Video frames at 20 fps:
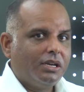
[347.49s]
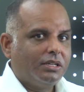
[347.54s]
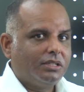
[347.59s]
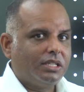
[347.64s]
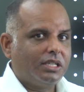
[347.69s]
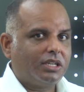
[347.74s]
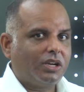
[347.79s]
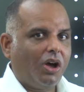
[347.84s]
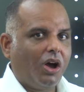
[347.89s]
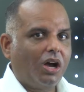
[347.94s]

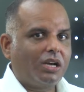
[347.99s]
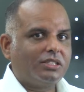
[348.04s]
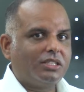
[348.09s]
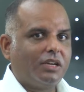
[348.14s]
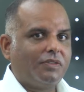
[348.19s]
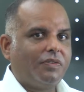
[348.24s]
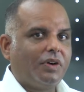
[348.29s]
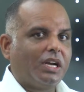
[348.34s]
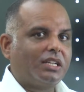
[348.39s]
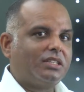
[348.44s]
the rocks
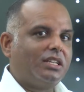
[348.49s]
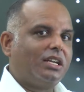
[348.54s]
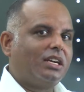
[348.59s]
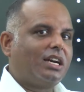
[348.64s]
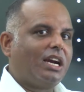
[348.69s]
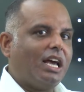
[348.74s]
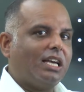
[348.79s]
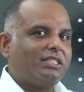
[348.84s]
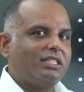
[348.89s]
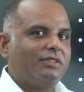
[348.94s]
are further
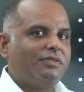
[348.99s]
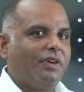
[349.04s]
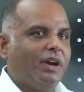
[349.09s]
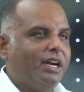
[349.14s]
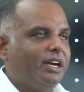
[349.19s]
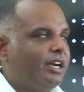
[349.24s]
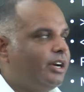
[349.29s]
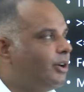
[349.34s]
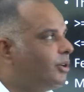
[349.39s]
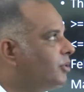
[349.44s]

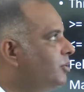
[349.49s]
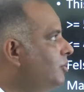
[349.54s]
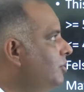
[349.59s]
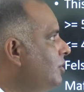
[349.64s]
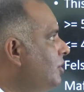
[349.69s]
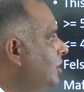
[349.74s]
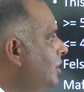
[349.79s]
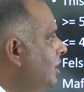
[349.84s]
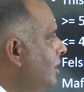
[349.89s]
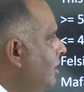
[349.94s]
classified into